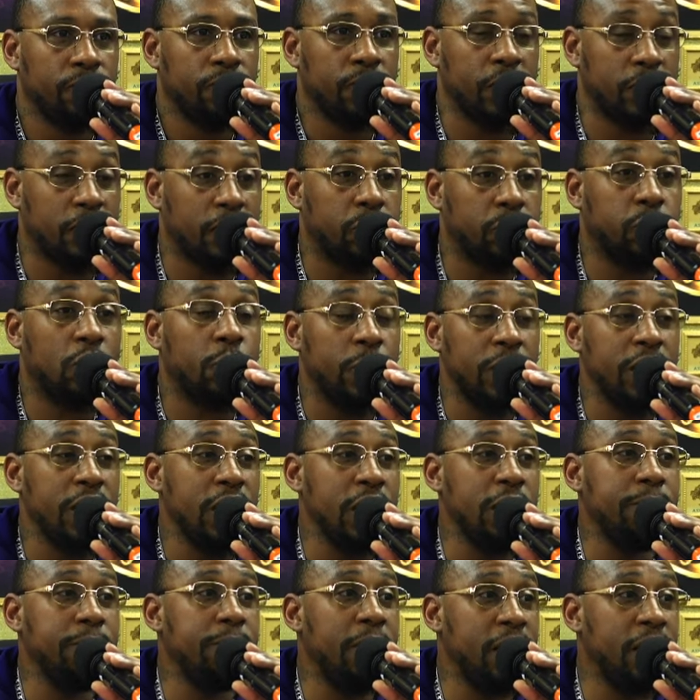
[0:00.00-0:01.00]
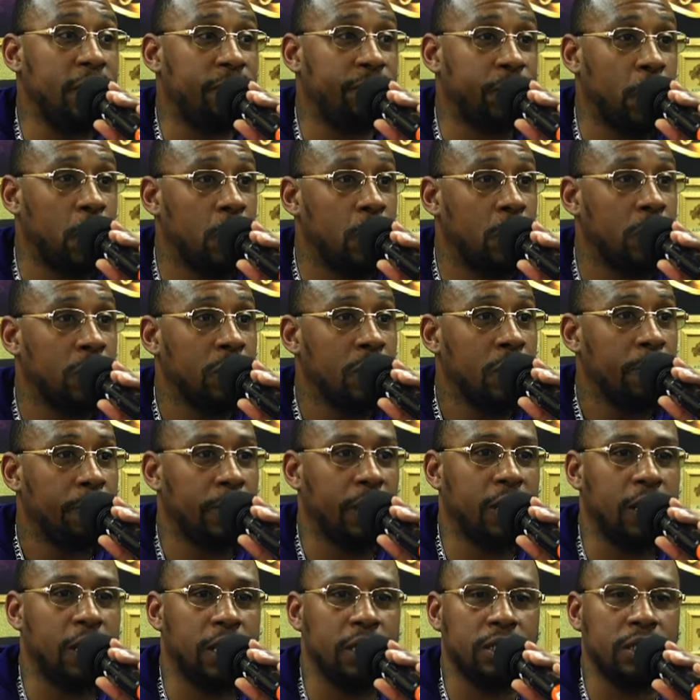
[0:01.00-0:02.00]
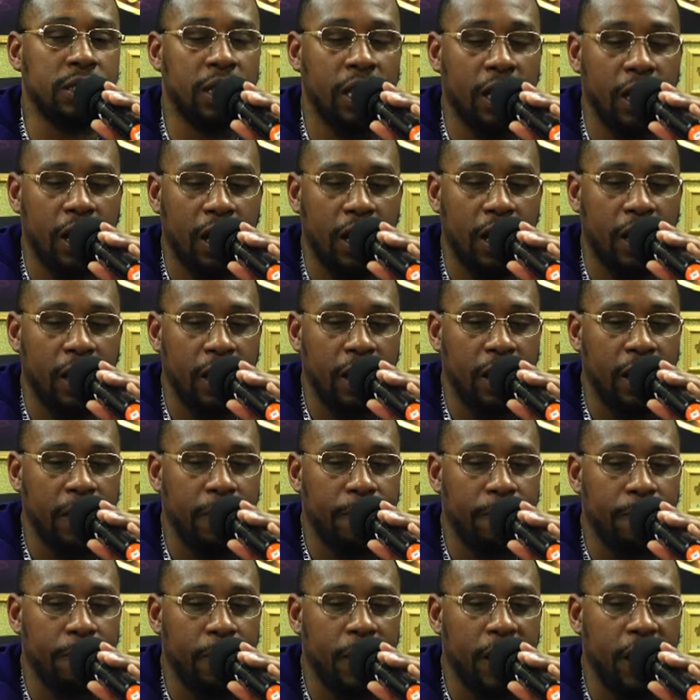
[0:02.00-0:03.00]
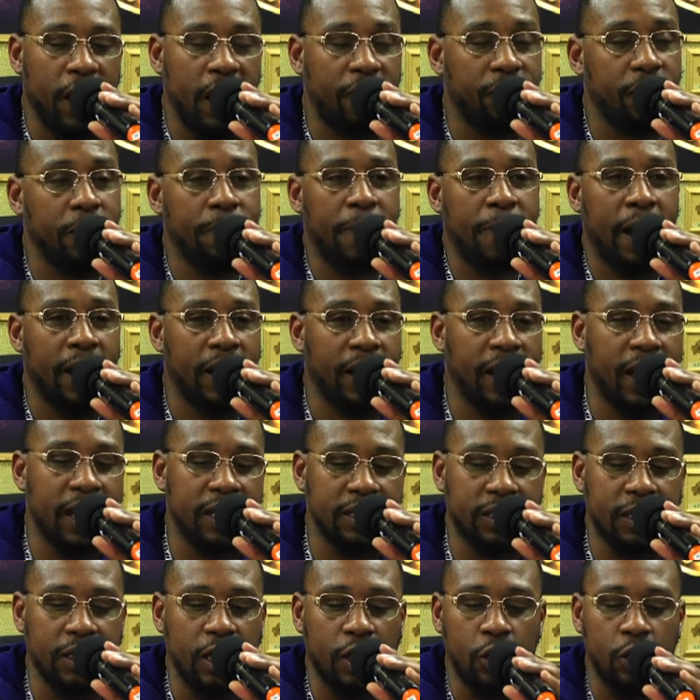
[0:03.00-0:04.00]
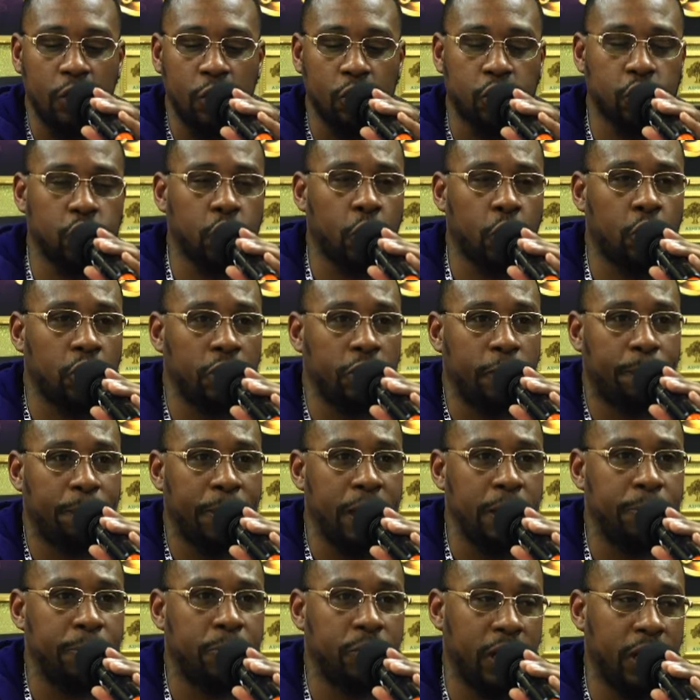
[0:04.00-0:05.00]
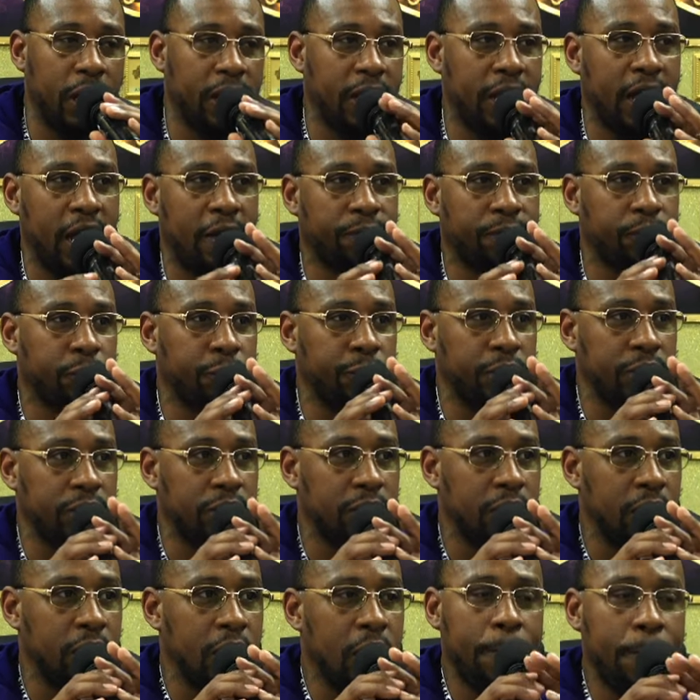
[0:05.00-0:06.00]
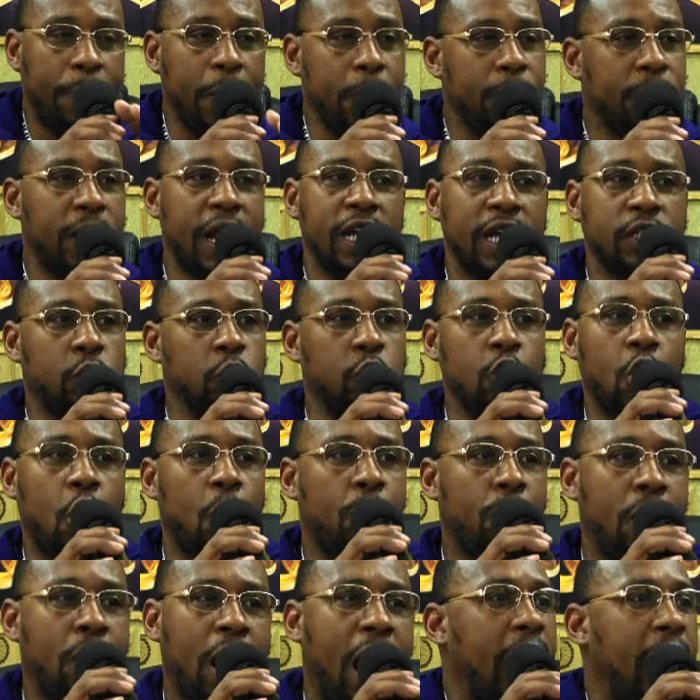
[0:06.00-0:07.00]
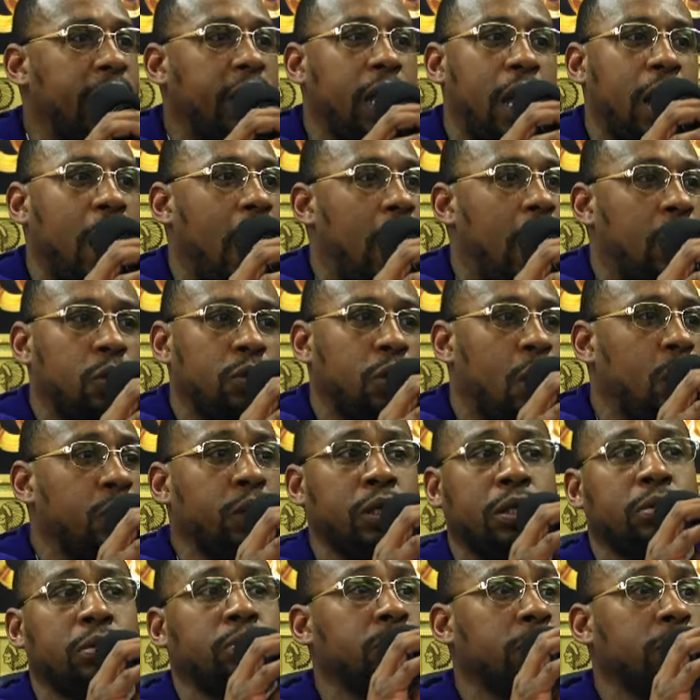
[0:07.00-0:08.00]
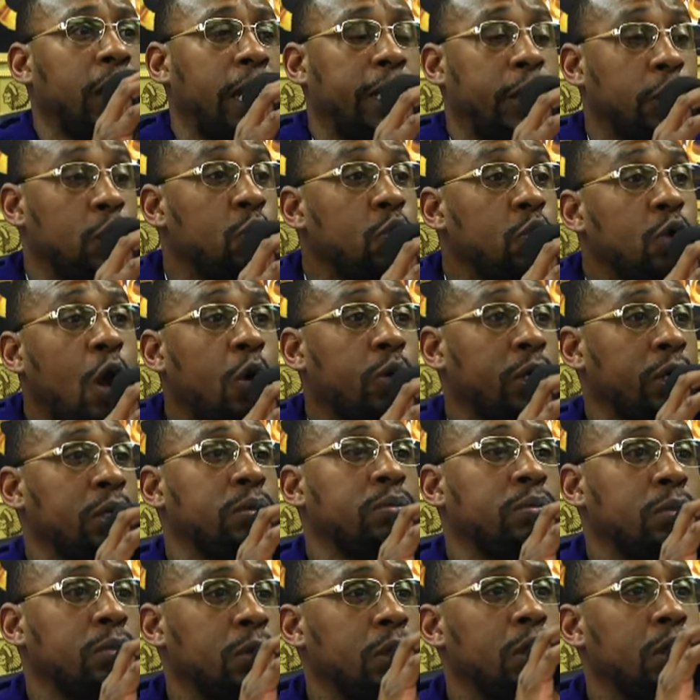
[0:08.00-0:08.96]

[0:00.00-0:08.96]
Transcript: This is what we need men for, because everybody has their little circle of people that they have to reach. People that you know, bro, I can't, I don't know them. Like, you know them.